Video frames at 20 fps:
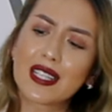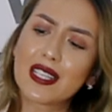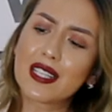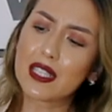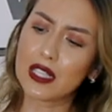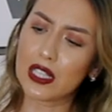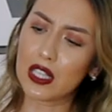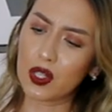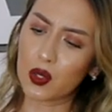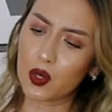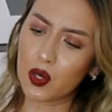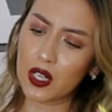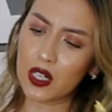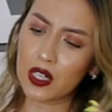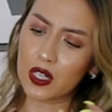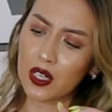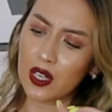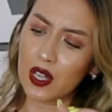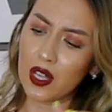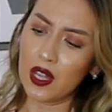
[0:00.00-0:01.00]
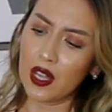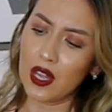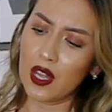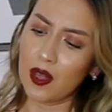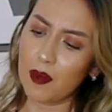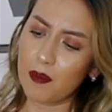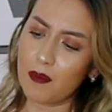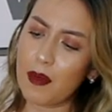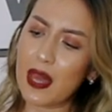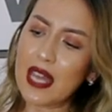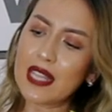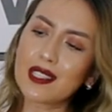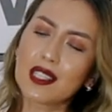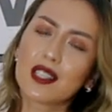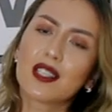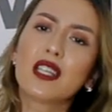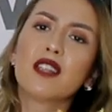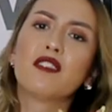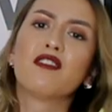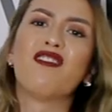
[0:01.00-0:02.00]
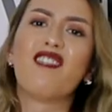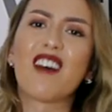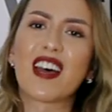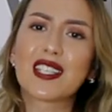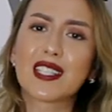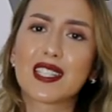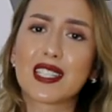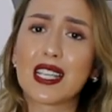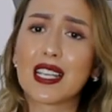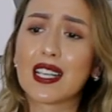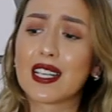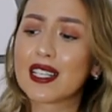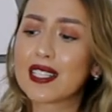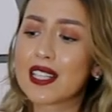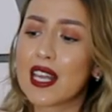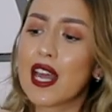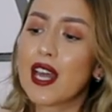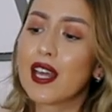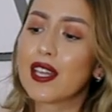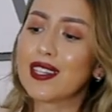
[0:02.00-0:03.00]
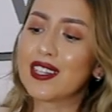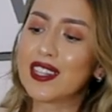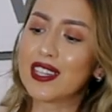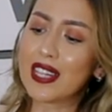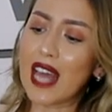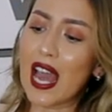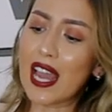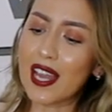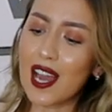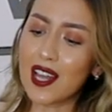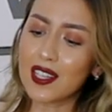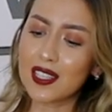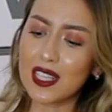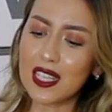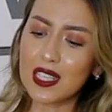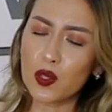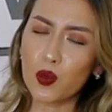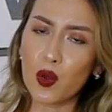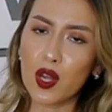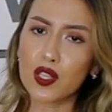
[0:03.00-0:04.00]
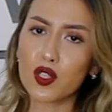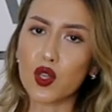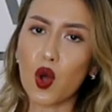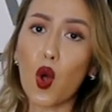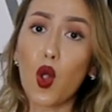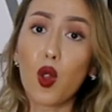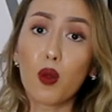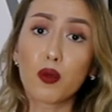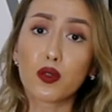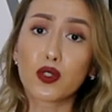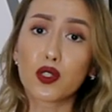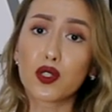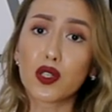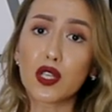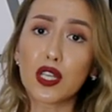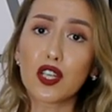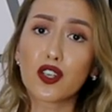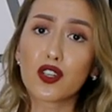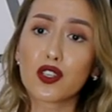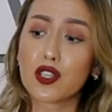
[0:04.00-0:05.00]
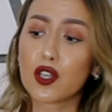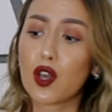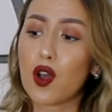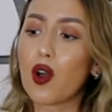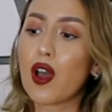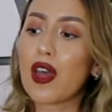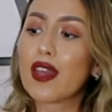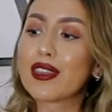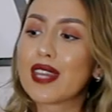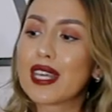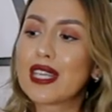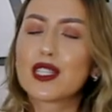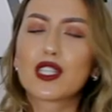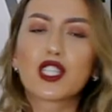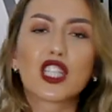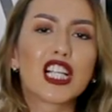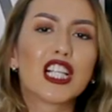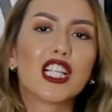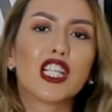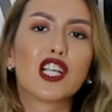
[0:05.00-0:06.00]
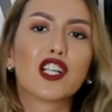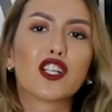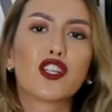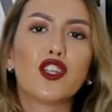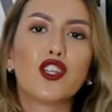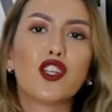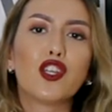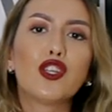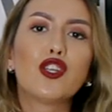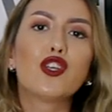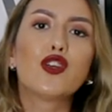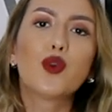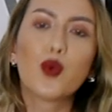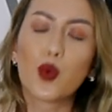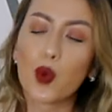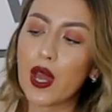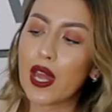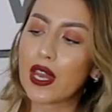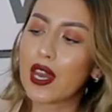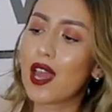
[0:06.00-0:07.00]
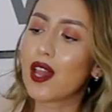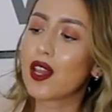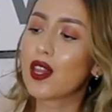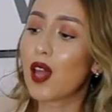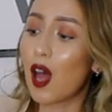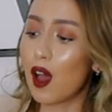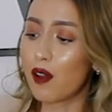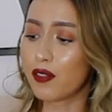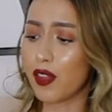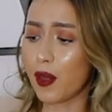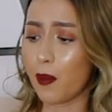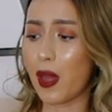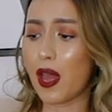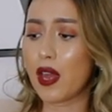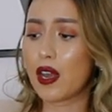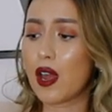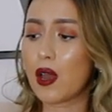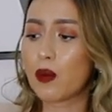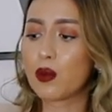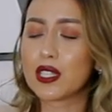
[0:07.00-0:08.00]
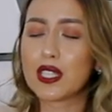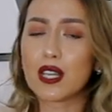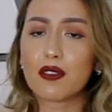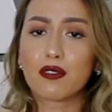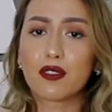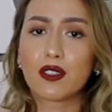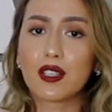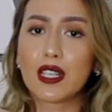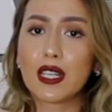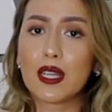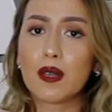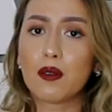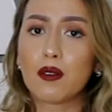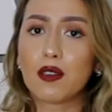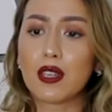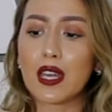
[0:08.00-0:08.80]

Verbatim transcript: this, you're basically investing because I got these ones almost two years ago and they still look new and I love them and I would definitely